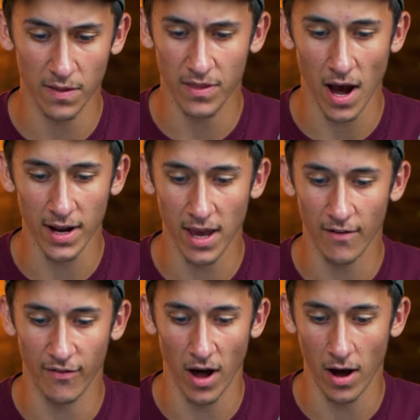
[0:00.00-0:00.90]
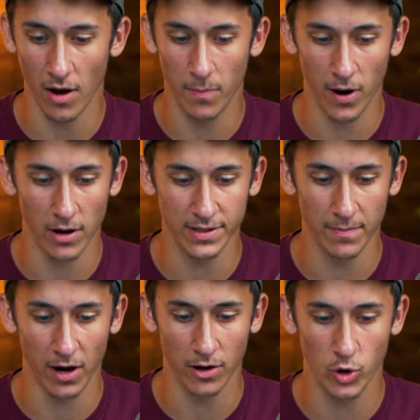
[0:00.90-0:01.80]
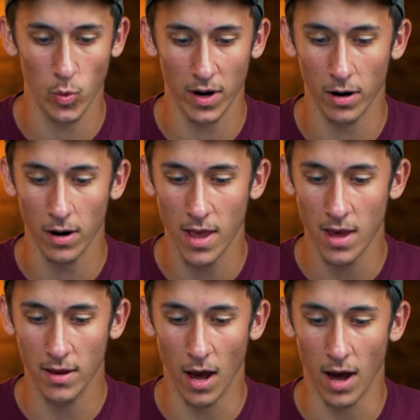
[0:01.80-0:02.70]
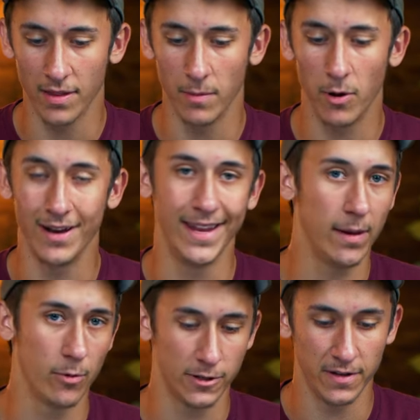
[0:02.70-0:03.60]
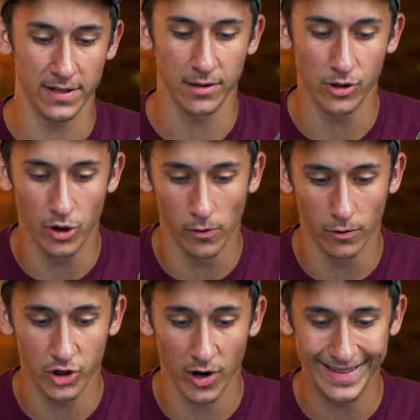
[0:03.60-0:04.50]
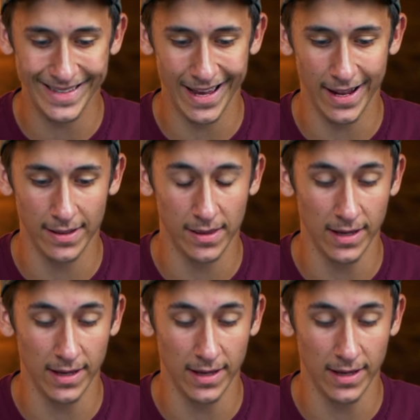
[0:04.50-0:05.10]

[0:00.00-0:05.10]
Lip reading: The IDF put out something on Twitter. They put it in Hebrew, so this is Google translated.